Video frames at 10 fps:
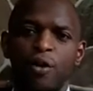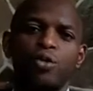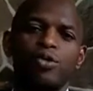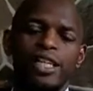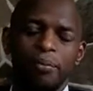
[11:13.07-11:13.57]
for
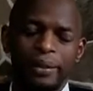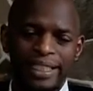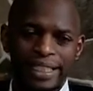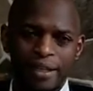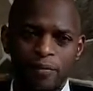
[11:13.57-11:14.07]
you to
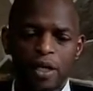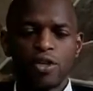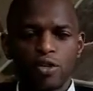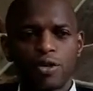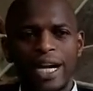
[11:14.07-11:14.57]
celebrate them.
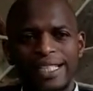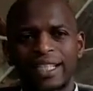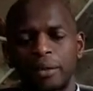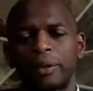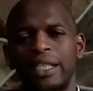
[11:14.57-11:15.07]
You can
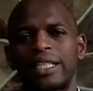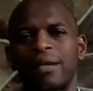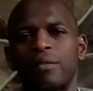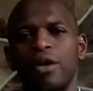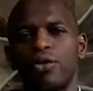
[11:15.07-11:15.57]
celebrate
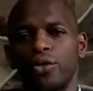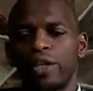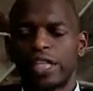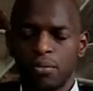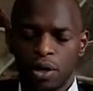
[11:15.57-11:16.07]
them through
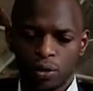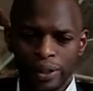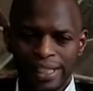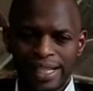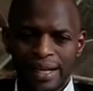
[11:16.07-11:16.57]
the small
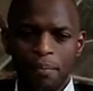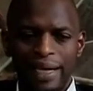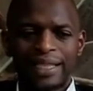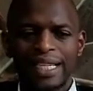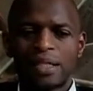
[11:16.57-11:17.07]
wins.
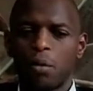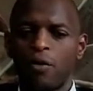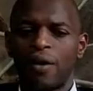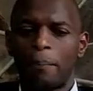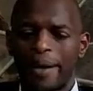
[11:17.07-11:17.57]
But this is
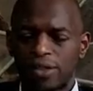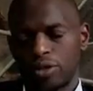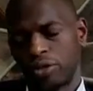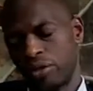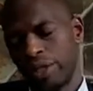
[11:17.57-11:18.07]
more of a
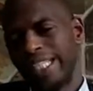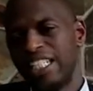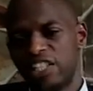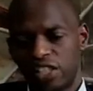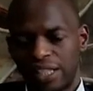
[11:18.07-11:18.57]
personal
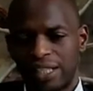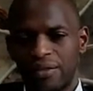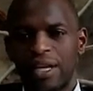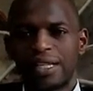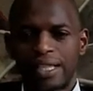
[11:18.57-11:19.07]
initiative.
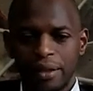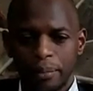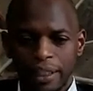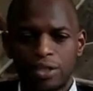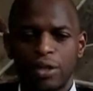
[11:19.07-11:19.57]

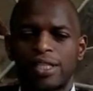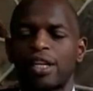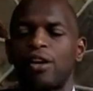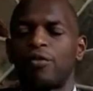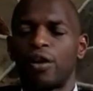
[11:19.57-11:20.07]
Celebrate
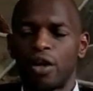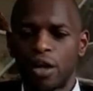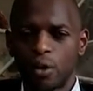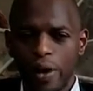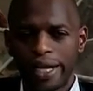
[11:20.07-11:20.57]
yourself
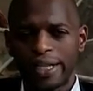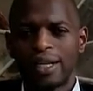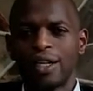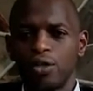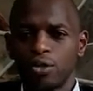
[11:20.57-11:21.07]
when
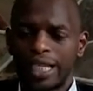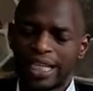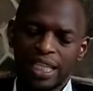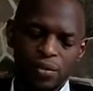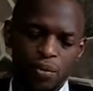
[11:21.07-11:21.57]
you
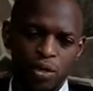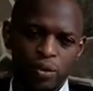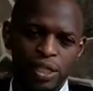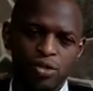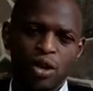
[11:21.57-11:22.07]
take the small
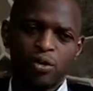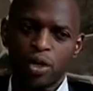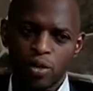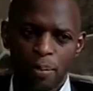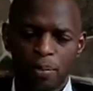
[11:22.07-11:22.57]
wins. You are
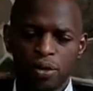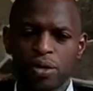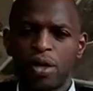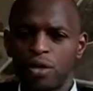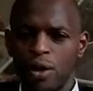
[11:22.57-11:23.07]
doing your
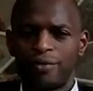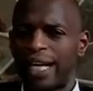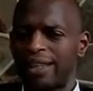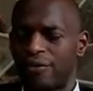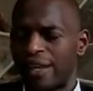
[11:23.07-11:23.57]
book, you have
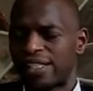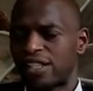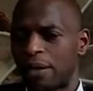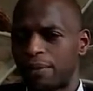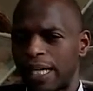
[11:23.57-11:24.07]
done the first
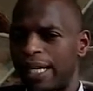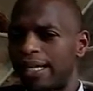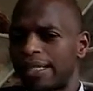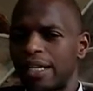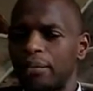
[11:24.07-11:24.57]
chapter.
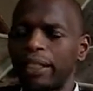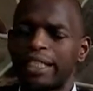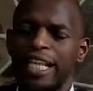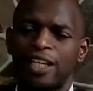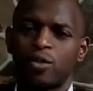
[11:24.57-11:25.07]
Celebrate
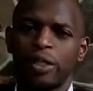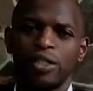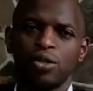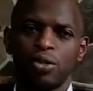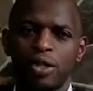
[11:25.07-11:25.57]
that
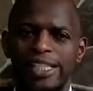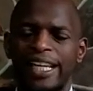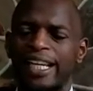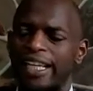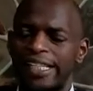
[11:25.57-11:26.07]
win. You do the
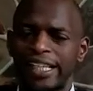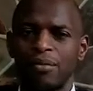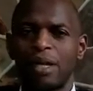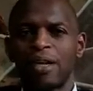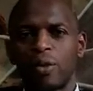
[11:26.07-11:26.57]
second the
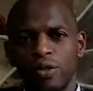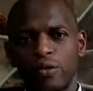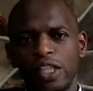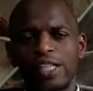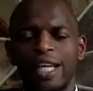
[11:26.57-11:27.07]
same. When you
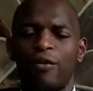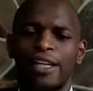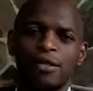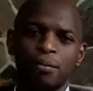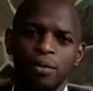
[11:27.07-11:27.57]
finish the
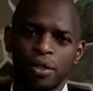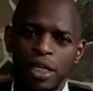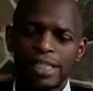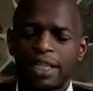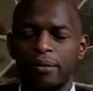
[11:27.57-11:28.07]
first book,
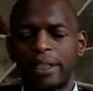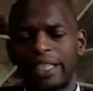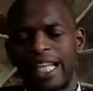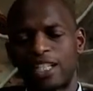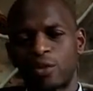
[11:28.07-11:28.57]
celebrate
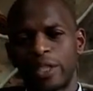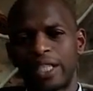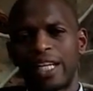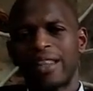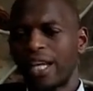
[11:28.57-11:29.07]
that
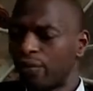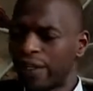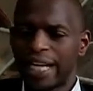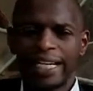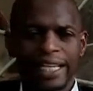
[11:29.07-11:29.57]
win. Then
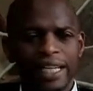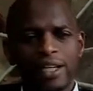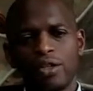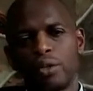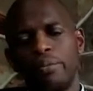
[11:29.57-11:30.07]
finally,
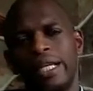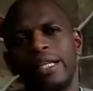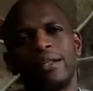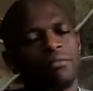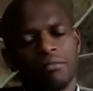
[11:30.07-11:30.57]
you'll
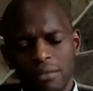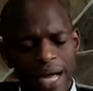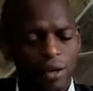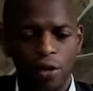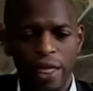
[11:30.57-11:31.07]
be
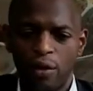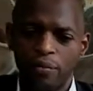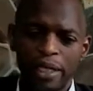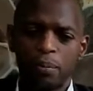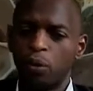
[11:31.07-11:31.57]
an author
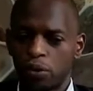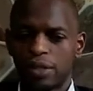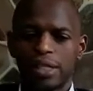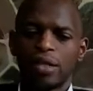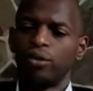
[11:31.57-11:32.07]
of many
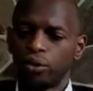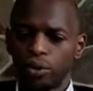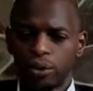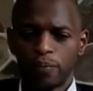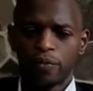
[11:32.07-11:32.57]
books
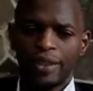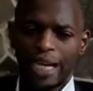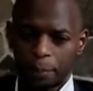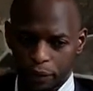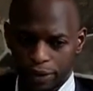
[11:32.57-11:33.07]
through
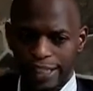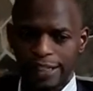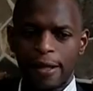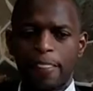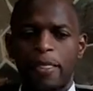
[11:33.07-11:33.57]
that
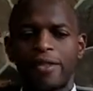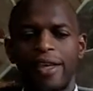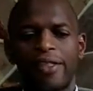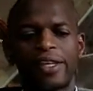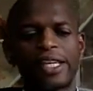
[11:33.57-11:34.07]
process. Then
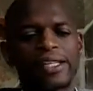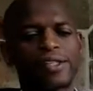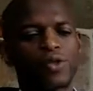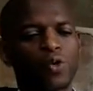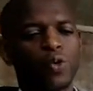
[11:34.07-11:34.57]
the other thing
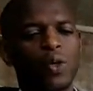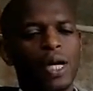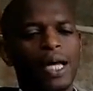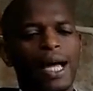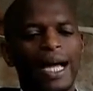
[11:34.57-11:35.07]
is
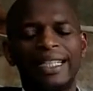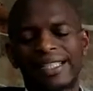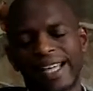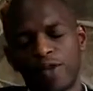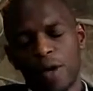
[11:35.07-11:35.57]
to
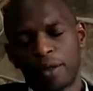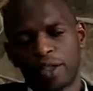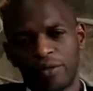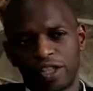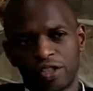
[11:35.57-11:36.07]
understand your
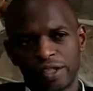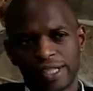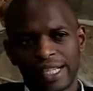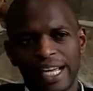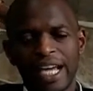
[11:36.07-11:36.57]

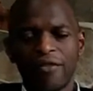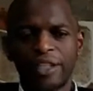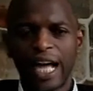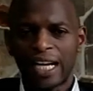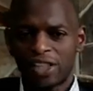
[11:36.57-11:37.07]
motivations.
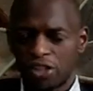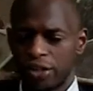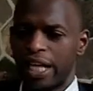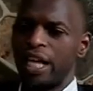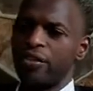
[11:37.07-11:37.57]
Every
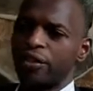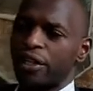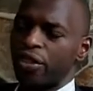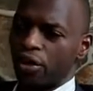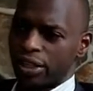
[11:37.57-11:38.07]
action,
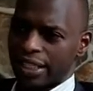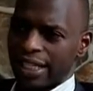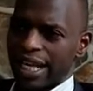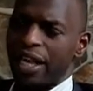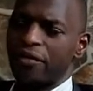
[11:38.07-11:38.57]
every thought,
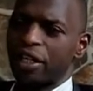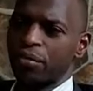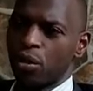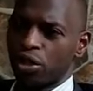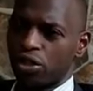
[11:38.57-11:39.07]
every
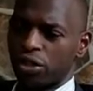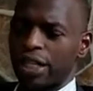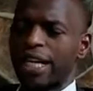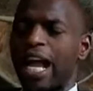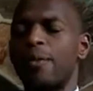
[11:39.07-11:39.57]

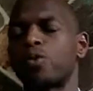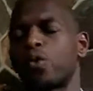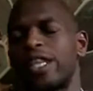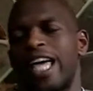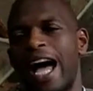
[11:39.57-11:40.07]
emotion comes
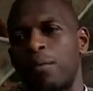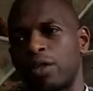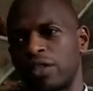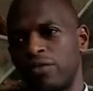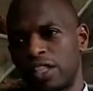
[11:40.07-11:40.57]
with a
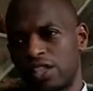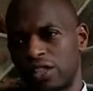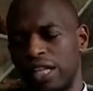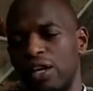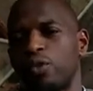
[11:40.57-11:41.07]

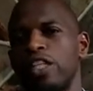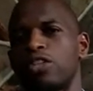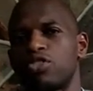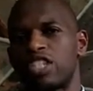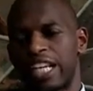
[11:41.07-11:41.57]
motivation. We need
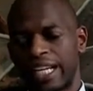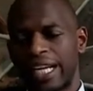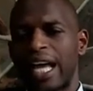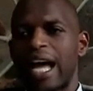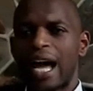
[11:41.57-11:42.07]
to check,
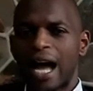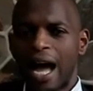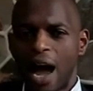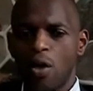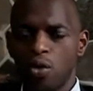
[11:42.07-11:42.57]

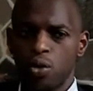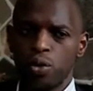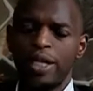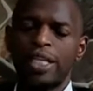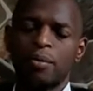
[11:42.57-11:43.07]
how
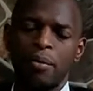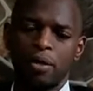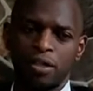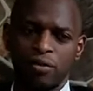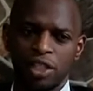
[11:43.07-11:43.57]
good is my
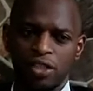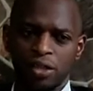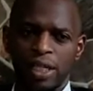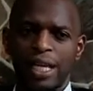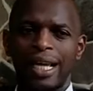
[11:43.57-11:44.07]

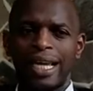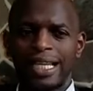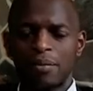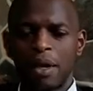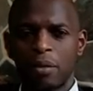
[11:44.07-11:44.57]
motivation?
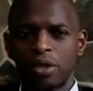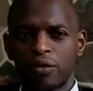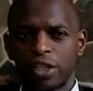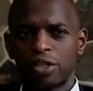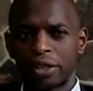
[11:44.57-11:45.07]
Is my
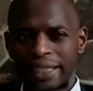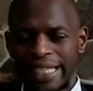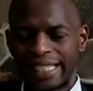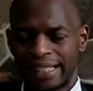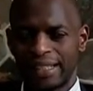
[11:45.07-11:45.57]
motivation
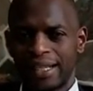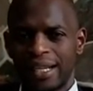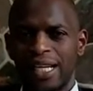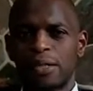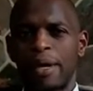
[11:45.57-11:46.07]
right?
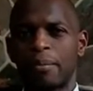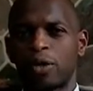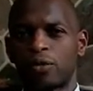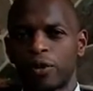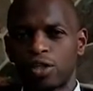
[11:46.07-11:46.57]
Is my
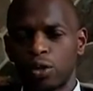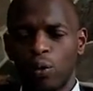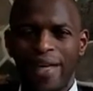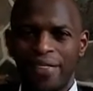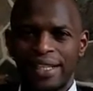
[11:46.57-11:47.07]
motivation
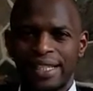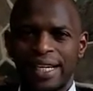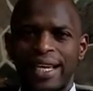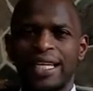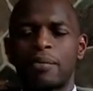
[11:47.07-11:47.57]
worth it?
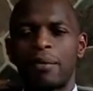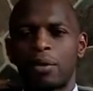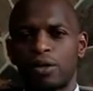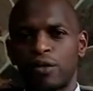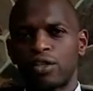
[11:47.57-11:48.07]
Is my
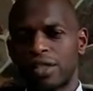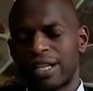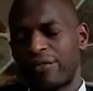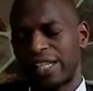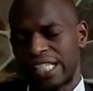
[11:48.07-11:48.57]
motivation
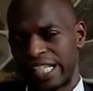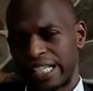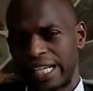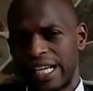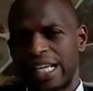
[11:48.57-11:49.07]

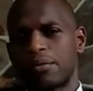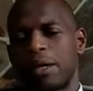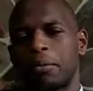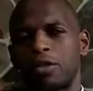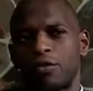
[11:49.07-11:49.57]
sufficient? Is
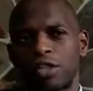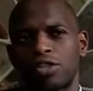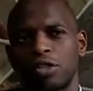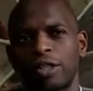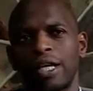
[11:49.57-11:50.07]
my
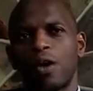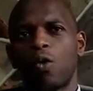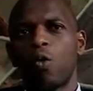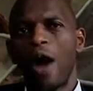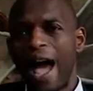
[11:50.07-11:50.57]
motivation
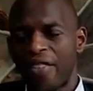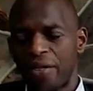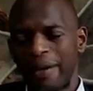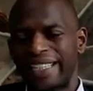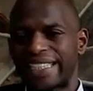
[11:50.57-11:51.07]

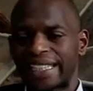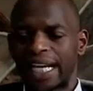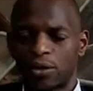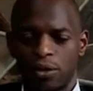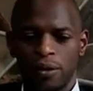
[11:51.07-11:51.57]
worth my
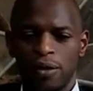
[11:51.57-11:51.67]
struggle?